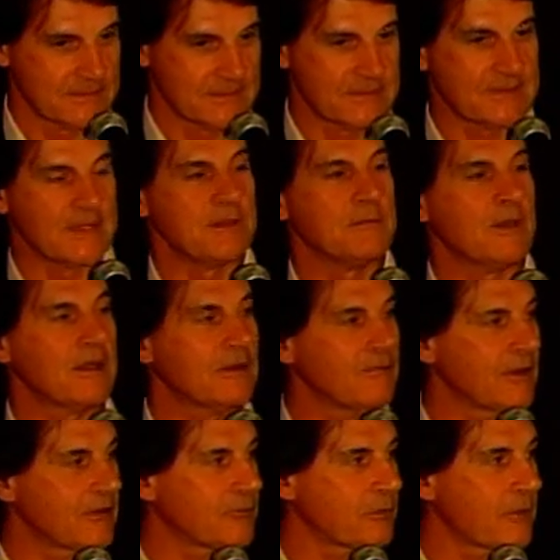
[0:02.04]
Teammate of
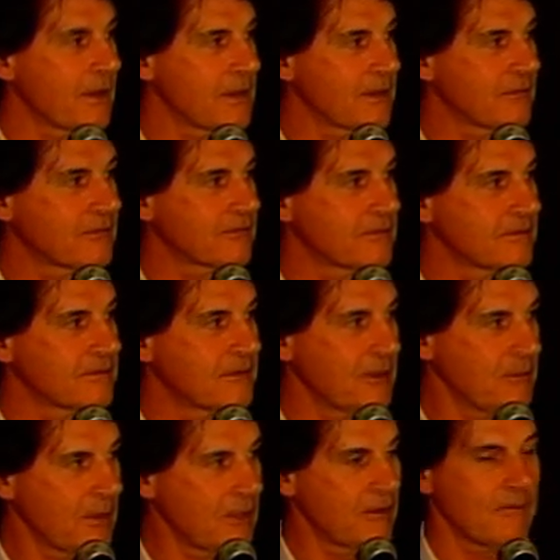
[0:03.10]
Ed Sprague's,
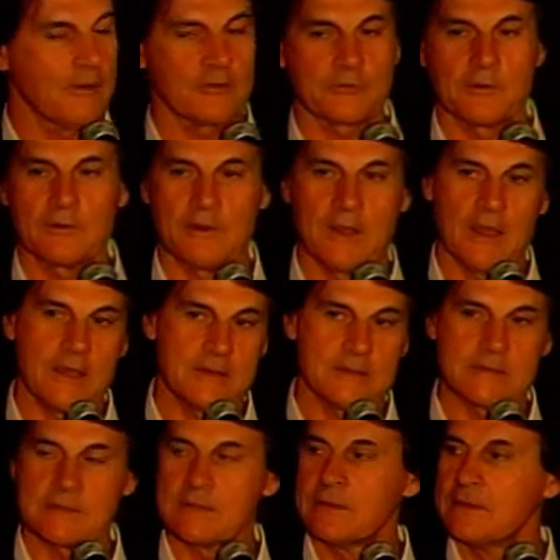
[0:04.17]
teammate of us with the
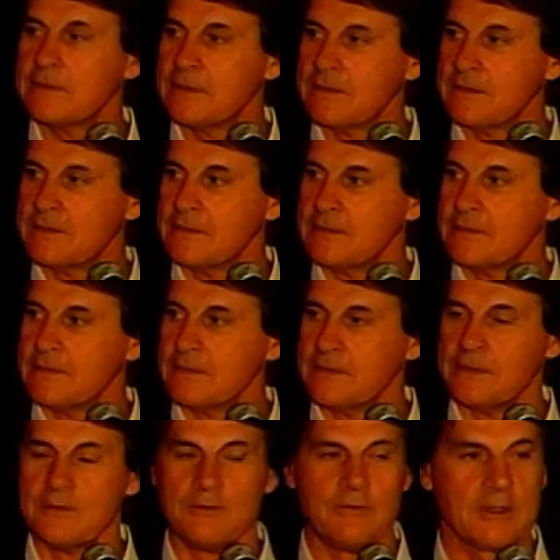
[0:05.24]
A's.
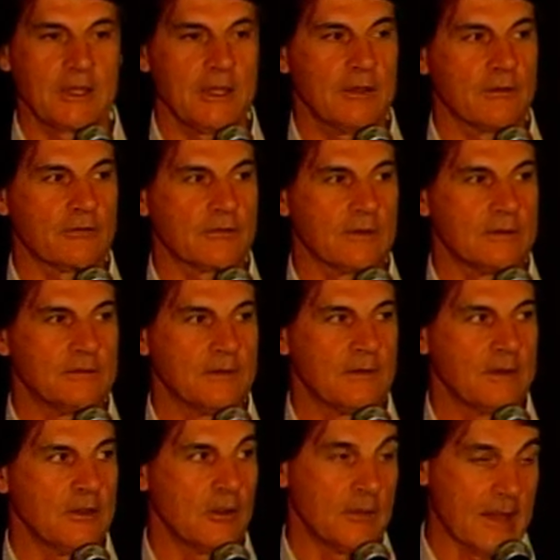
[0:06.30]
Rickey Henderson,
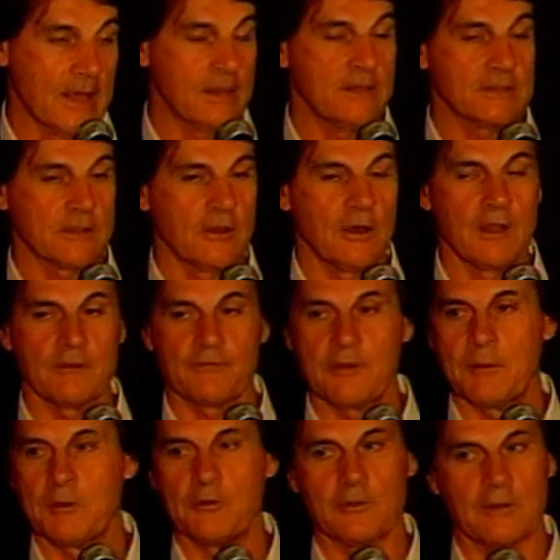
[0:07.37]
now he's in the Hall of
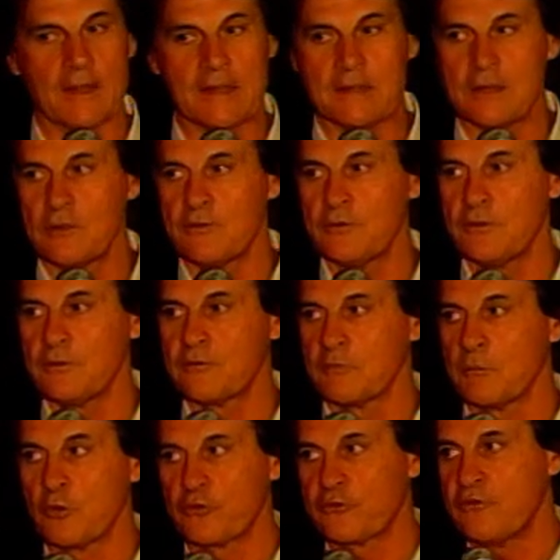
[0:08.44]
Fame and doing a lot of interviews, the
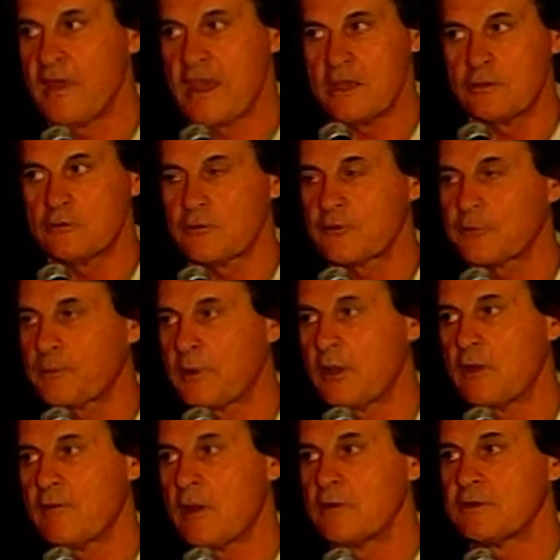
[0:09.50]
most dangerous player
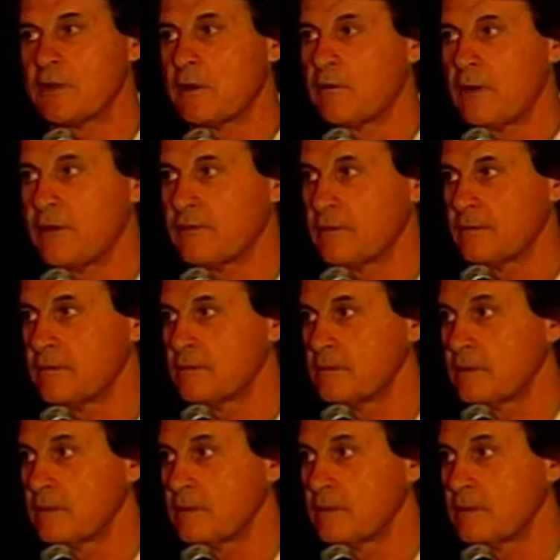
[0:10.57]
of our generation.